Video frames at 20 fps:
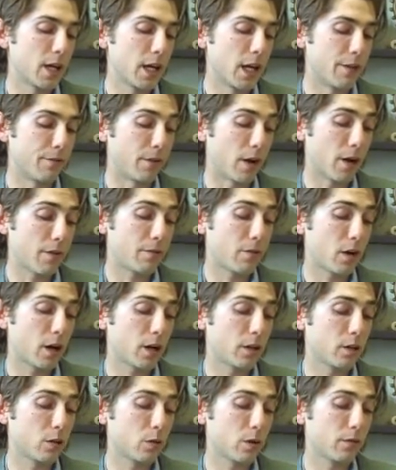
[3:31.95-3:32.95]
If I
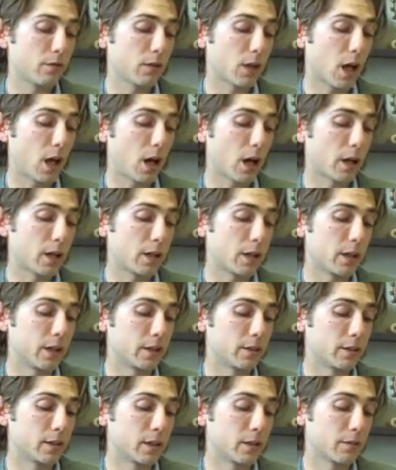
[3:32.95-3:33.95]
find you have lied, he
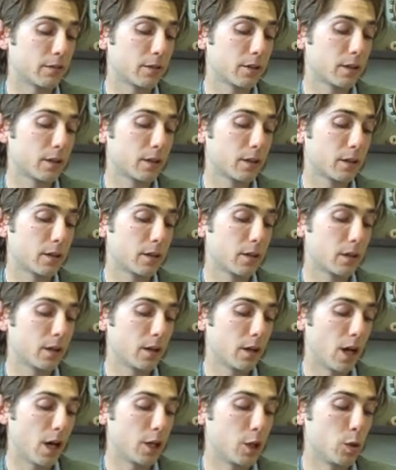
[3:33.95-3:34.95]
sniffed,
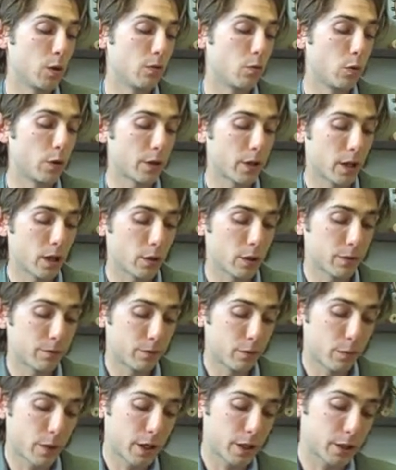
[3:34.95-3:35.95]
and you have withheld
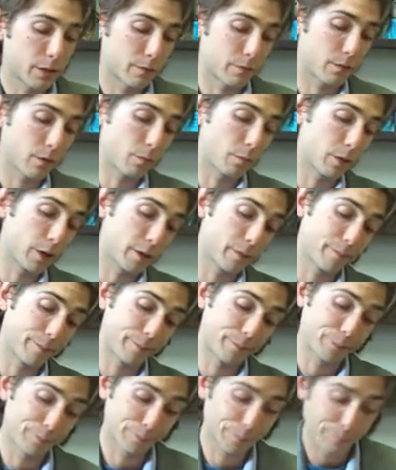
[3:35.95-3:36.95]
information from me.
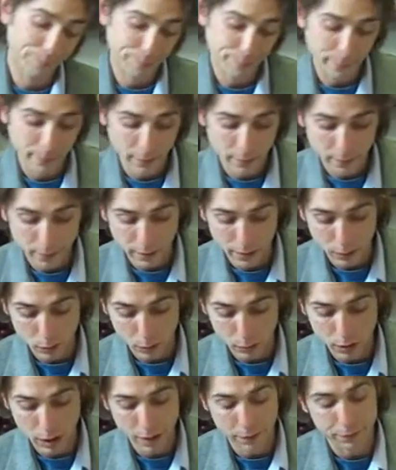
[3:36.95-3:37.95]
He
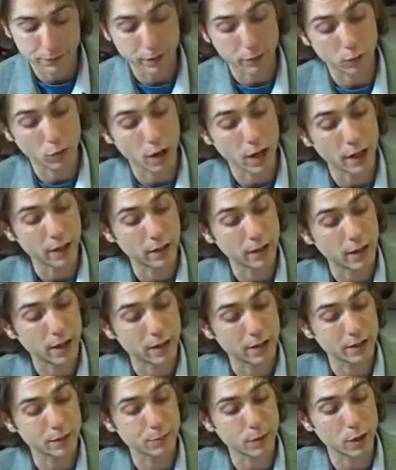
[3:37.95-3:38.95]
looked left and right
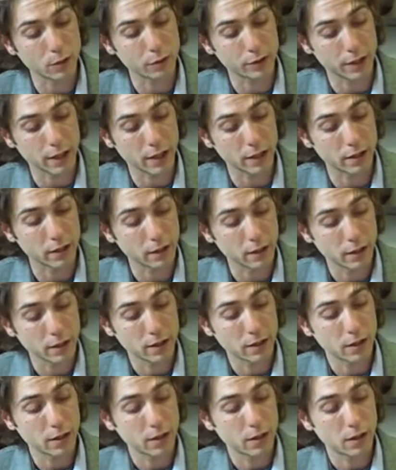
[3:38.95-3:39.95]
and smelled again.
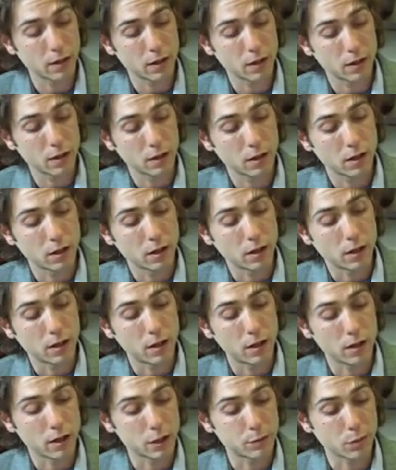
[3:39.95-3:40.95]

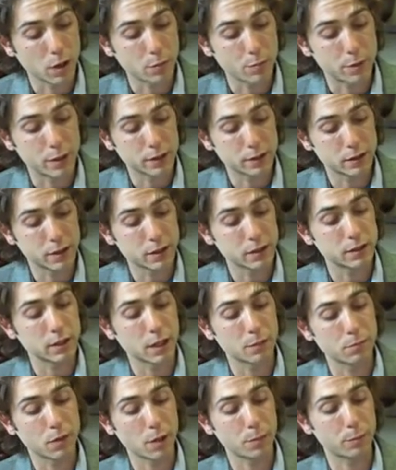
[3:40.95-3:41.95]
It is my business
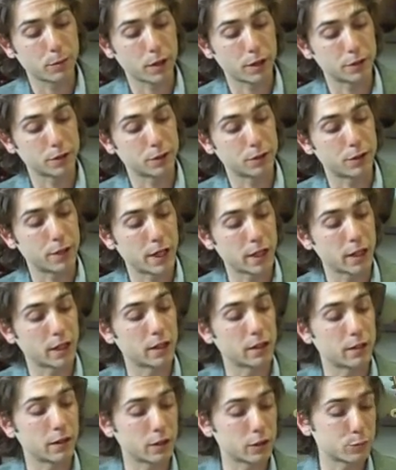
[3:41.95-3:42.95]
and my pleasure
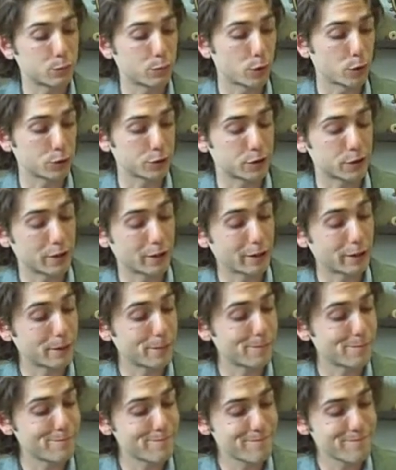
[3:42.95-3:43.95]
taking things personally.
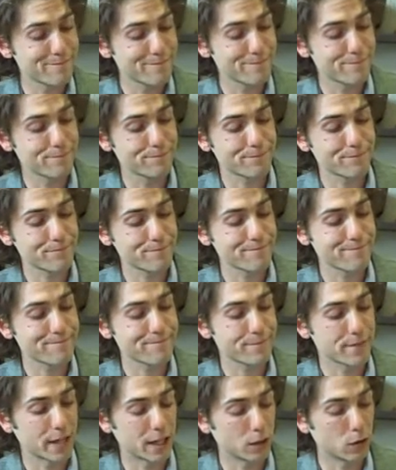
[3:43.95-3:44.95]

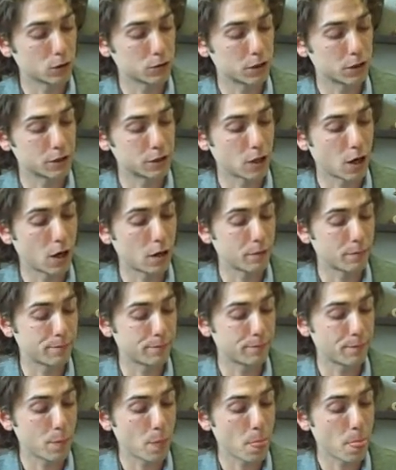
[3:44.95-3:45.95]
He looked at John,
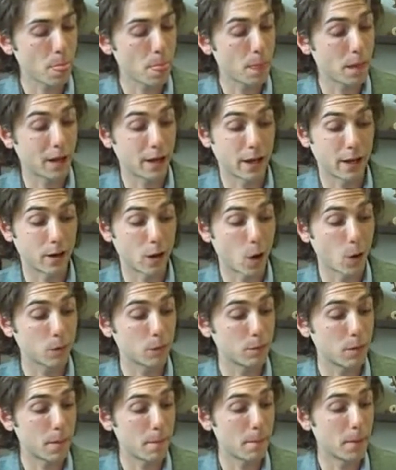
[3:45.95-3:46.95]
and I'll
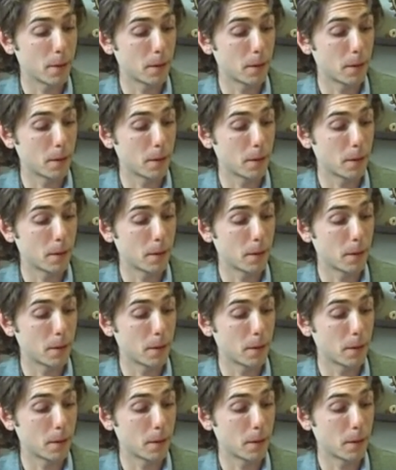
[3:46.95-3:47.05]
remember.